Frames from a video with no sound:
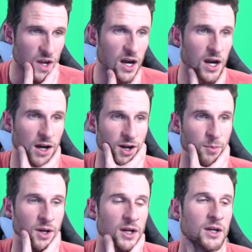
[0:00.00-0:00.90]

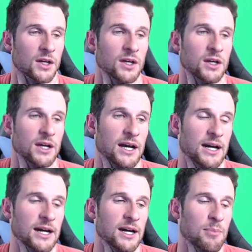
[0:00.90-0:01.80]
um,
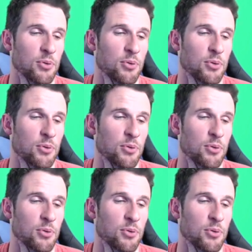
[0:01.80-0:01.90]
uh,